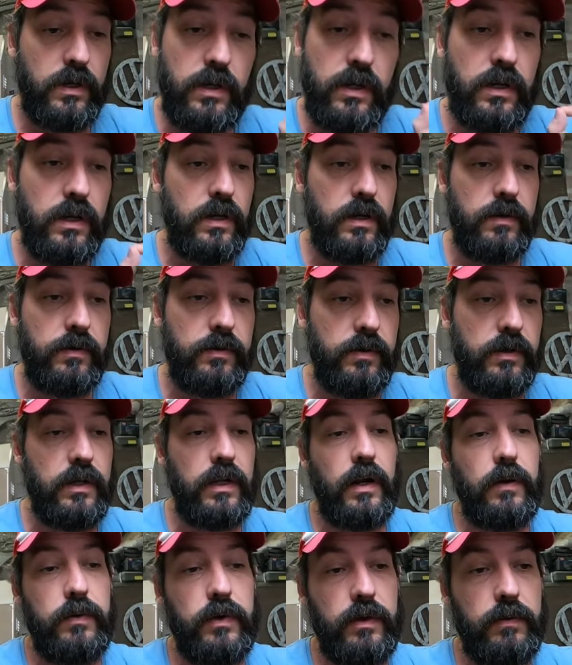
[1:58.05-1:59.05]
You're
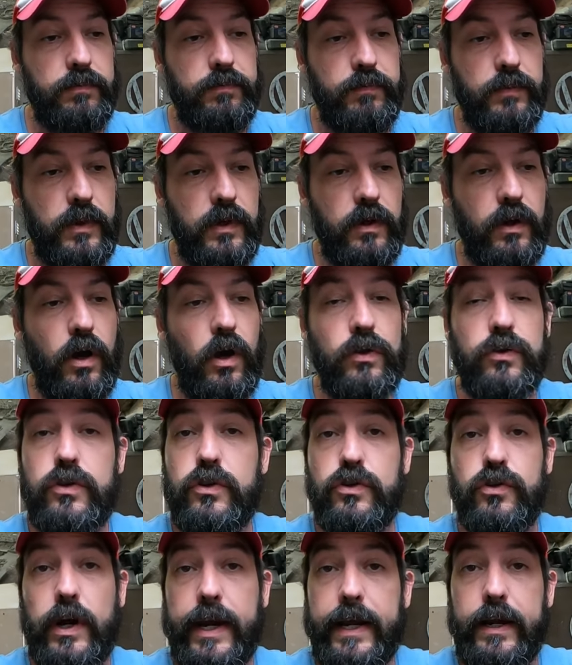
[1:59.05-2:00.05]

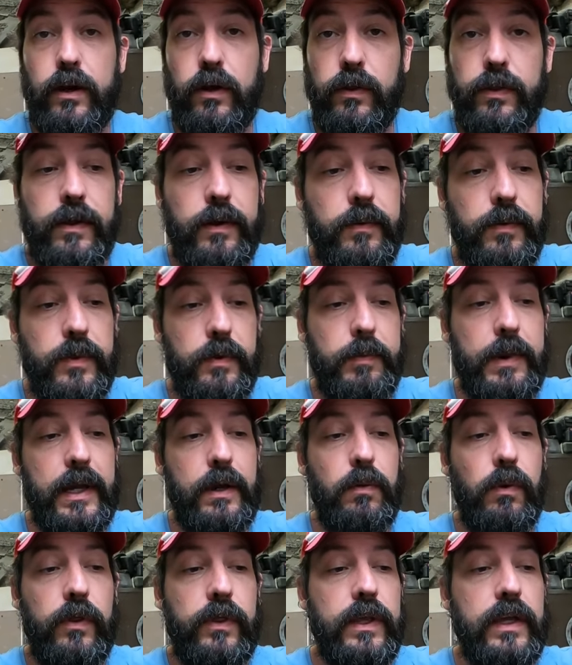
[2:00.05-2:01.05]
concentrating on the
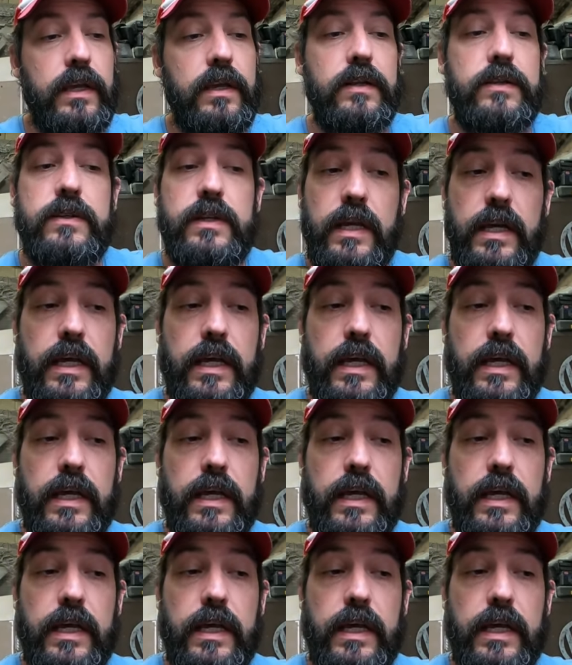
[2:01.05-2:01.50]
big one that you can